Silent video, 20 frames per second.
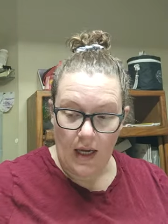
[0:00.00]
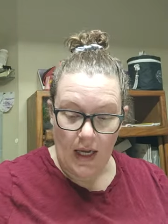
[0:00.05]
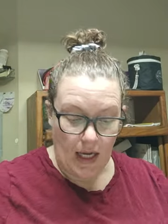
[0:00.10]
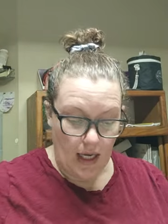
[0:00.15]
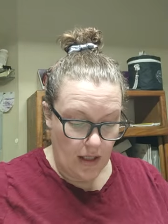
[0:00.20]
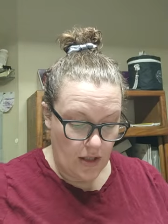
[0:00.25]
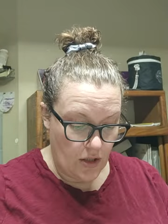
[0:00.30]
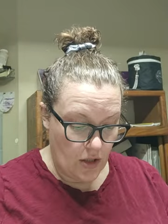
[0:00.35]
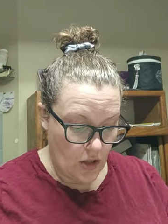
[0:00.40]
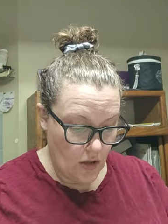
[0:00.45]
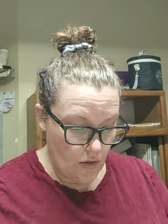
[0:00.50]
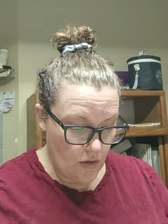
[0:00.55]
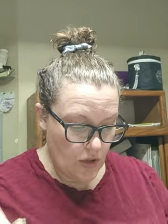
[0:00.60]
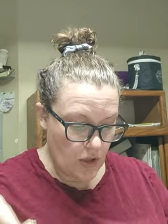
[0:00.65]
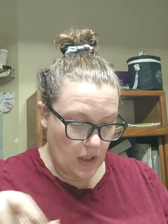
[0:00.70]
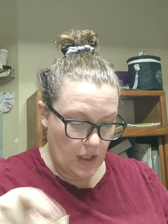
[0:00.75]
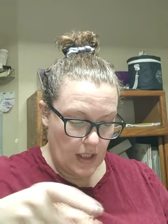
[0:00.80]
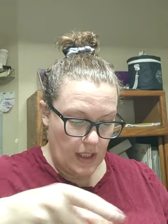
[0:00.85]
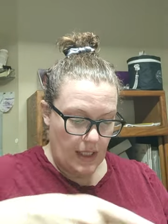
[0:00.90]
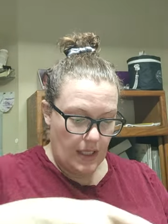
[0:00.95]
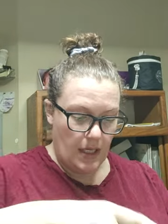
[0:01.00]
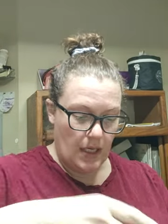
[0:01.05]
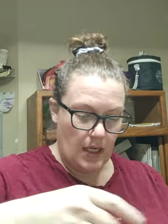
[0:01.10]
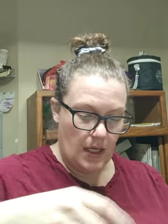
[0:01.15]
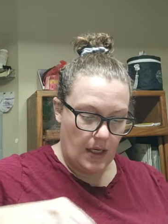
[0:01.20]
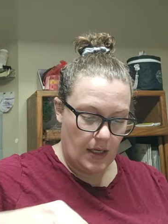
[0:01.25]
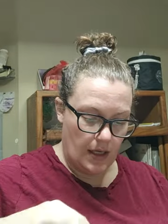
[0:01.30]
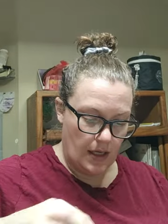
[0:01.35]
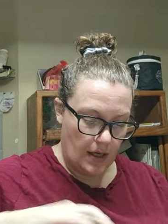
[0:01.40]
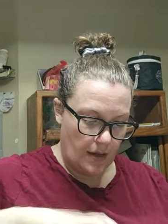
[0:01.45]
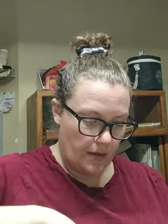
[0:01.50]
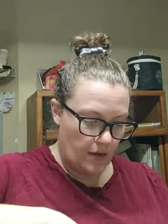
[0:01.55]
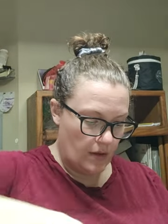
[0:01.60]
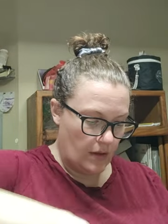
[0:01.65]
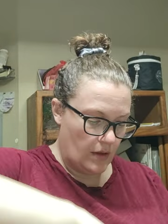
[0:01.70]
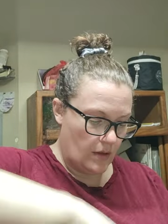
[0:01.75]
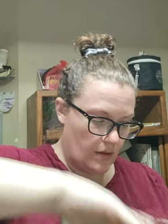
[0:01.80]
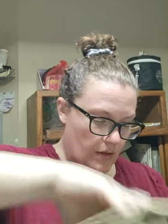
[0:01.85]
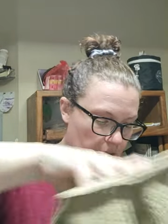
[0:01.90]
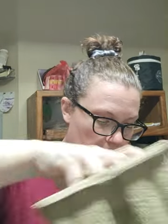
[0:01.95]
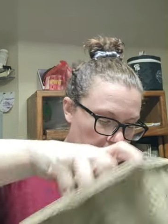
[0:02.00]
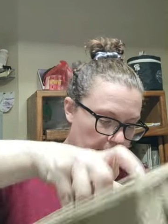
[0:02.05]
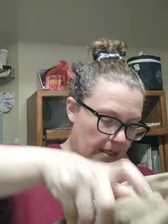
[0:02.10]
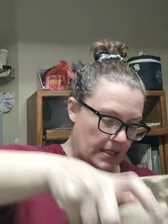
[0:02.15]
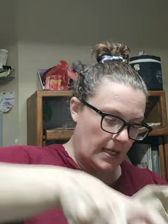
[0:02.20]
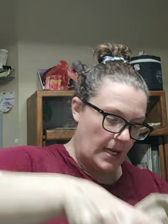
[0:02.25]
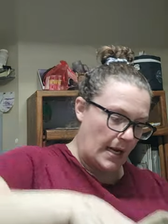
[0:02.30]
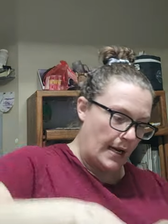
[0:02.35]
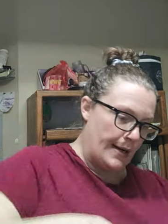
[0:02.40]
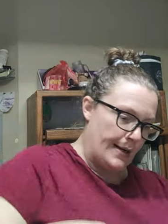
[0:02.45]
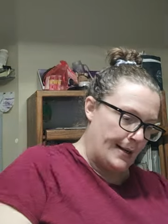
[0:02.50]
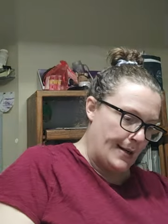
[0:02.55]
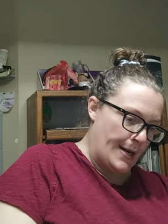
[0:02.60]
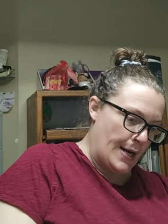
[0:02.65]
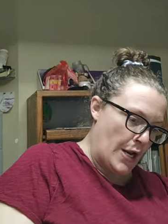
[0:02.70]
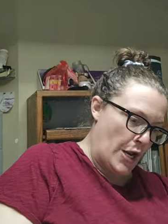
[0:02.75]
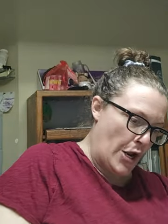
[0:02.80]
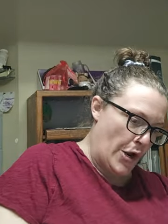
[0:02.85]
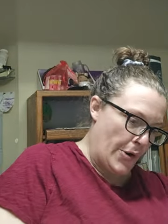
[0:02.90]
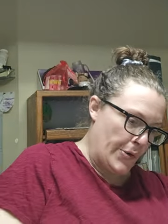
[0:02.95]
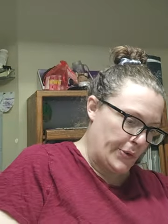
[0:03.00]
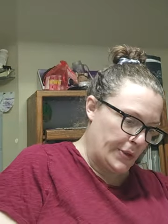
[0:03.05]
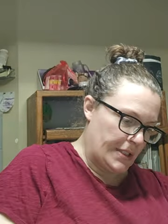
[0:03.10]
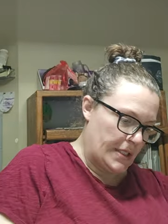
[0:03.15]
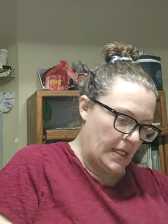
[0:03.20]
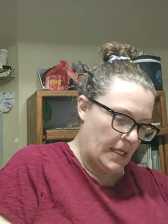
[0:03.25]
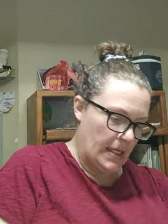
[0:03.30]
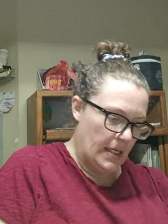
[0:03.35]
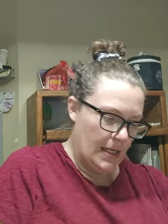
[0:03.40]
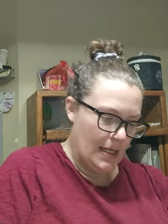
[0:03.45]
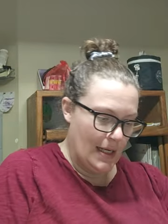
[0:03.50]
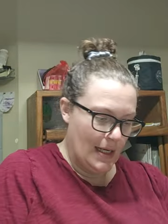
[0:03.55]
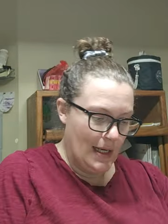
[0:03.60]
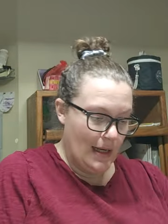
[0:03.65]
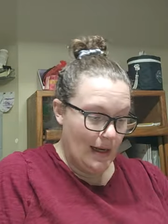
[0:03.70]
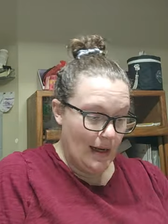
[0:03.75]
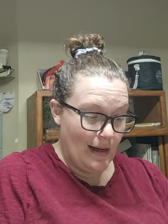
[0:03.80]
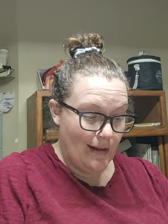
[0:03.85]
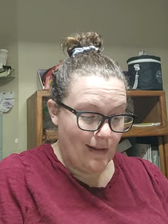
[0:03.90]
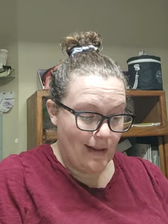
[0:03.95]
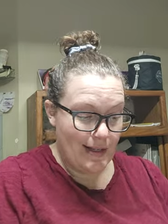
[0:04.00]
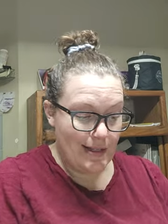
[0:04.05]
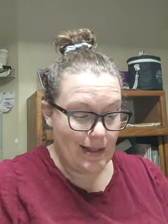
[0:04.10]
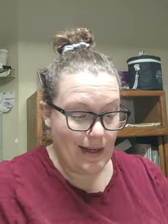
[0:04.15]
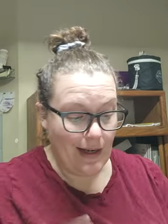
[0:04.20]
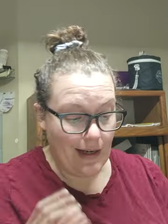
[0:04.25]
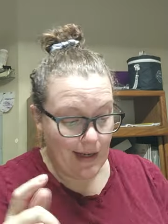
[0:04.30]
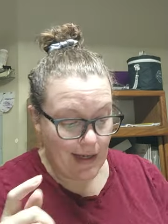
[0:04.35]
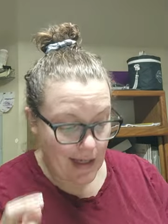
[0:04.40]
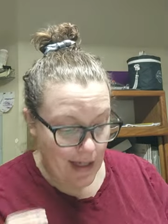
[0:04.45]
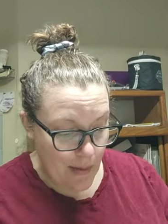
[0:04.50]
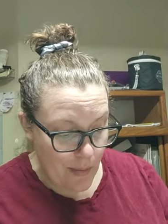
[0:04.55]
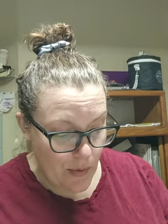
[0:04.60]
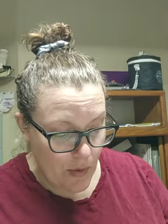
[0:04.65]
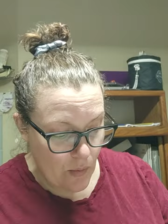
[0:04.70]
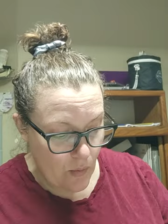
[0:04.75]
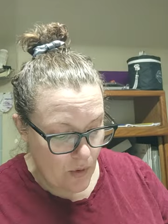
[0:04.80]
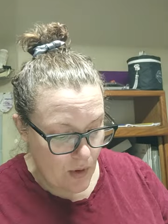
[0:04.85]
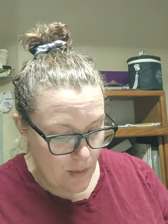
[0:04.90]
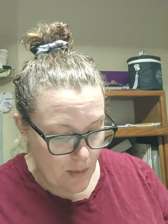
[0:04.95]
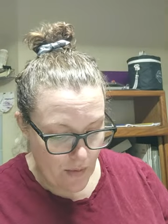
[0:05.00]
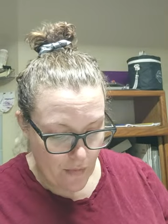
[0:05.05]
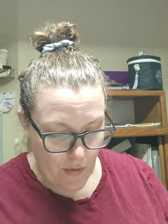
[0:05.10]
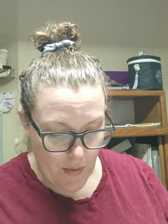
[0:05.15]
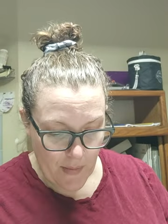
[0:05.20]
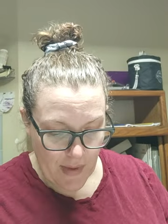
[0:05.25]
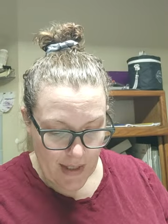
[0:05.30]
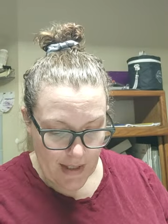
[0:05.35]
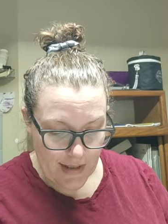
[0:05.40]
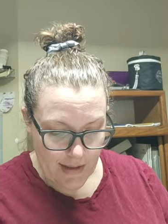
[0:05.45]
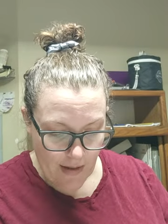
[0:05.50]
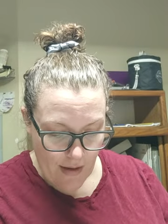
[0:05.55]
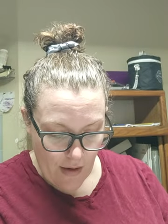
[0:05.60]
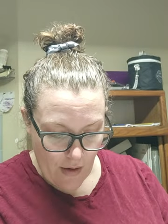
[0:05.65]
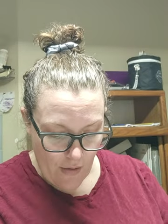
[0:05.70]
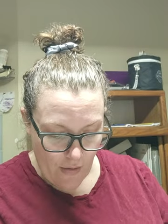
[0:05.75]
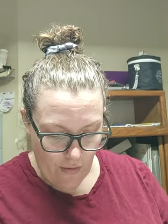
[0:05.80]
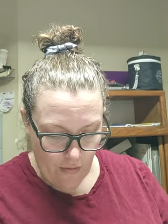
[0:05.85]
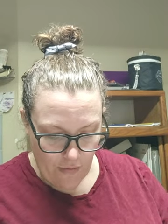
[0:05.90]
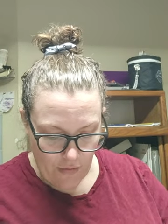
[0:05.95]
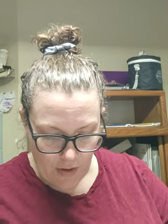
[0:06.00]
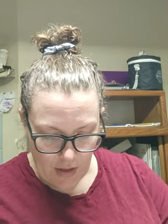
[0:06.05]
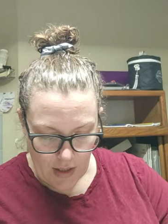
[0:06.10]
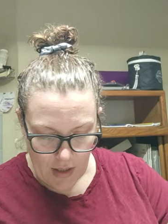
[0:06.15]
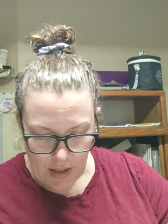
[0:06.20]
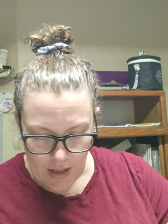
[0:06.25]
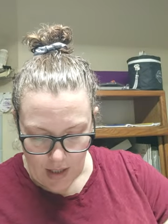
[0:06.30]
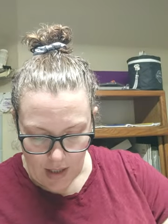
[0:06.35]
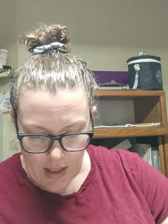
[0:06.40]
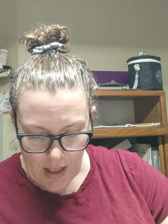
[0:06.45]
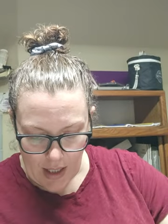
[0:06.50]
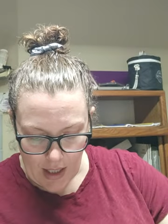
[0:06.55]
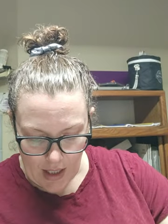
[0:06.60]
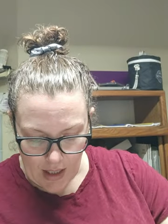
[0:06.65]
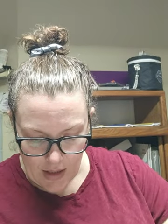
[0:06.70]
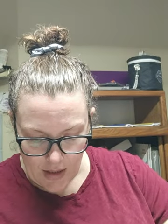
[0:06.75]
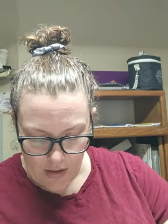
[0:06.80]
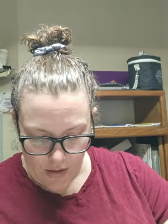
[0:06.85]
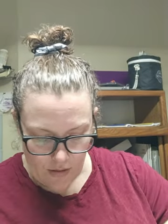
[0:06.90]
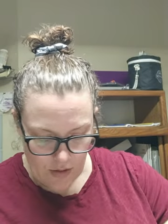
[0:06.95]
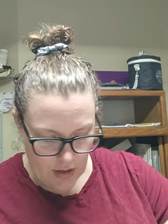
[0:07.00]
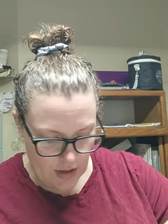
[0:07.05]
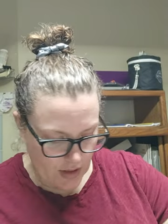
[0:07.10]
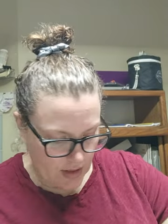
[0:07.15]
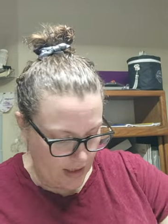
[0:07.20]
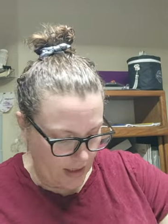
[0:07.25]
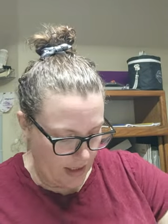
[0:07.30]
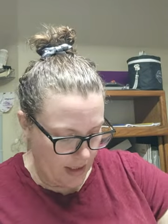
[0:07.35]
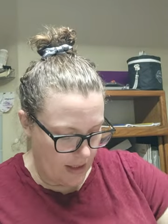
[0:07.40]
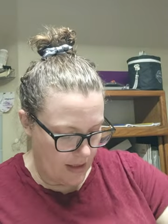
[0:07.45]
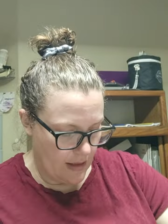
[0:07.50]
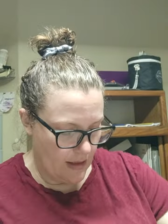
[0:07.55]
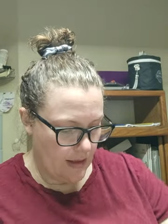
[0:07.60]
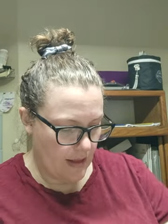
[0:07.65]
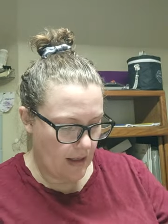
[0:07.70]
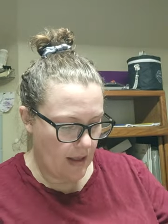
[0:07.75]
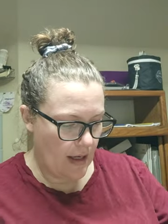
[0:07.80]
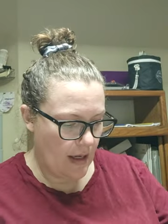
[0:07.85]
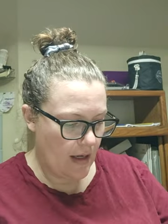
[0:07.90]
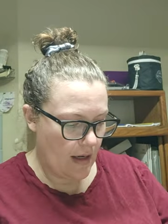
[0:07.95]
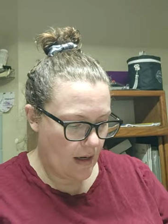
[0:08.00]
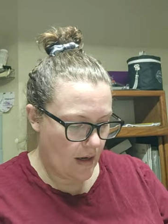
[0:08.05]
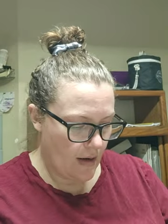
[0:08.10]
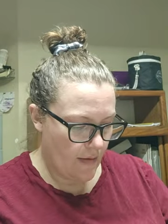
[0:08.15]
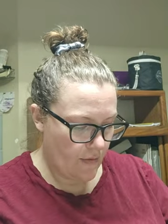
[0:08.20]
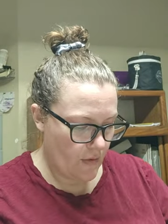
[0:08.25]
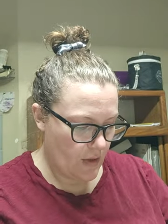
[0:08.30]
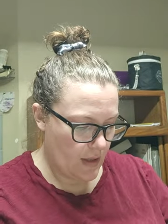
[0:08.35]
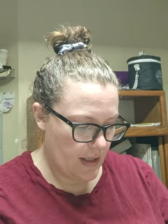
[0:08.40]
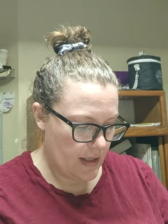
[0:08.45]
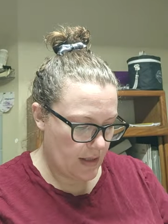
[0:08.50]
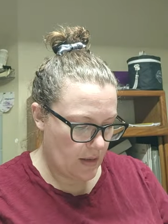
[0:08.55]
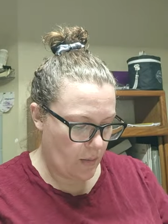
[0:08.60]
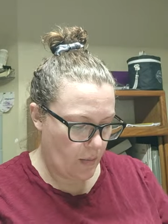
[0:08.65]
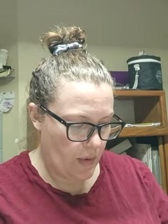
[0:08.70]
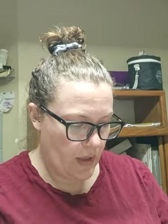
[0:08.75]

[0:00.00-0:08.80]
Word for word: And usually, another little side note, unless I keep the warmer for myself, I usually kind of offer it as a